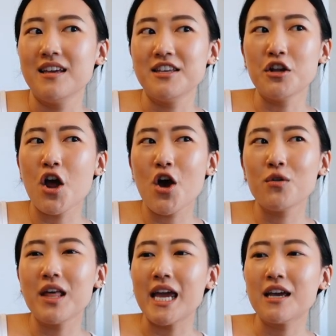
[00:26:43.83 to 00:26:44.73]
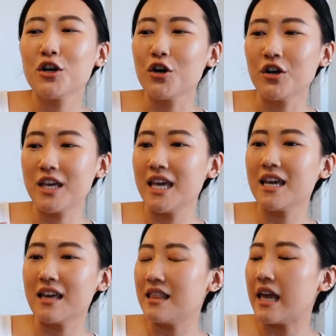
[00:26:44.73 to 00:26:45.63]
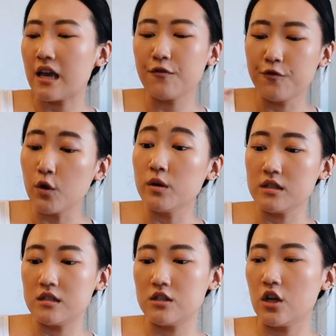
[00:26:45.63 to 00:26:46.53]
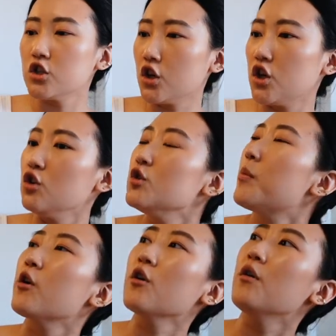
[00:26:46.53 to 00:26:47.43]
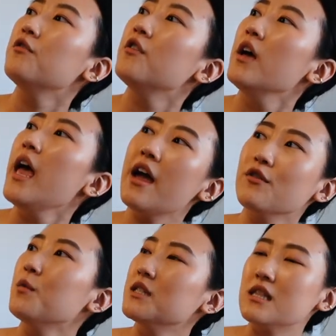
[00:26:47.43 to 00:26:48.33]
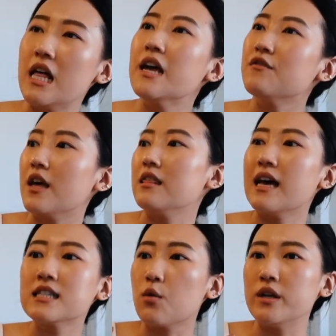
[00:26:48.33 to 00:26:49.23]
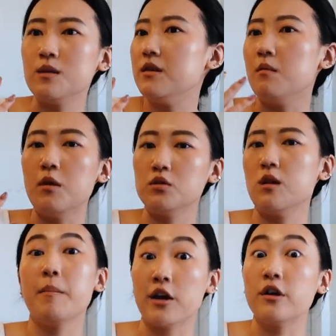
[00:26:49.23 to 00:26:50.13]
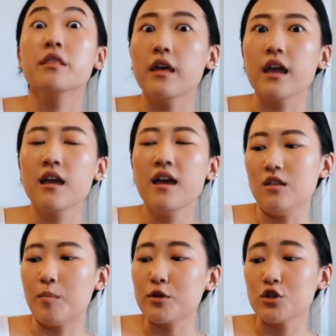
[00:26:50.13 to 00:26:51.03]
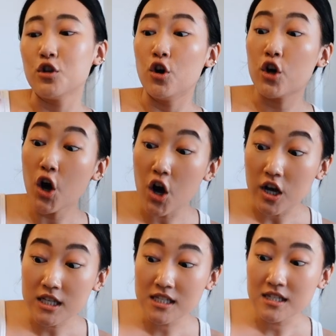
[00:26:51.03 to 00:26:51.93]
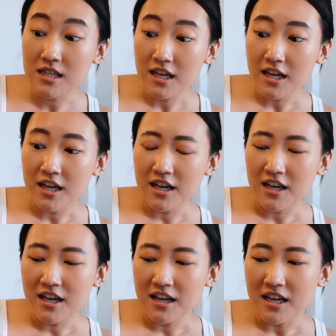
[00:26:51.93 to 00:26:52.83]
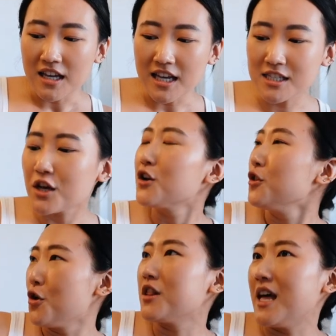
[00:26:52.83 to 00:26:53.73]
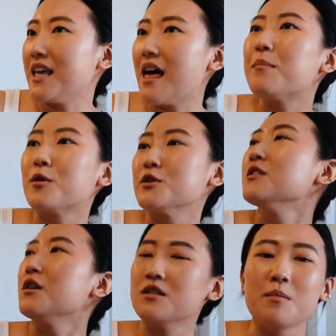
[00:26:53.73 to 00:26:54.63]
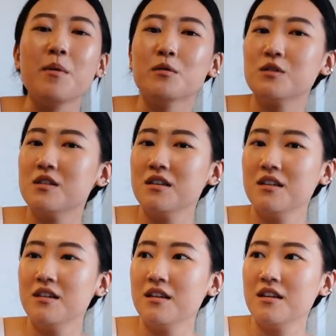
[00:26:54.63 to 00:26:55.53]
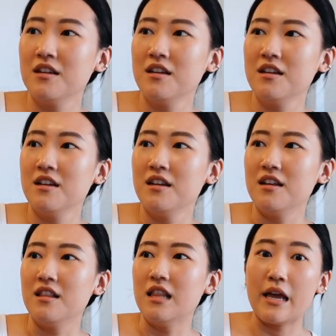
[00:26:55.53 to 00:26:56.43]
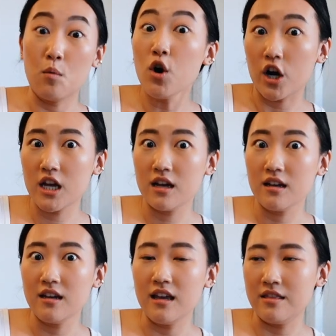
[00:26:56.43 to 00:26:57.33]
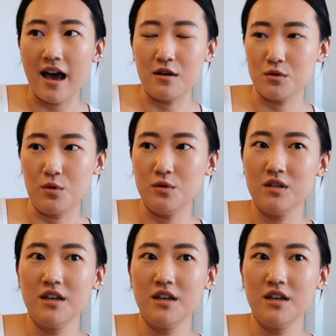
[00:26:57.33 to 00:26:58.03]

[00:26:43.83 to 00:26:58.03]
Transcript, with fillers: you know, like cooking and like food is such a huge part of everyone's life that that's going to be the most apparent thing. The person who cooks, it's gonna look like that person does the most like work in the household.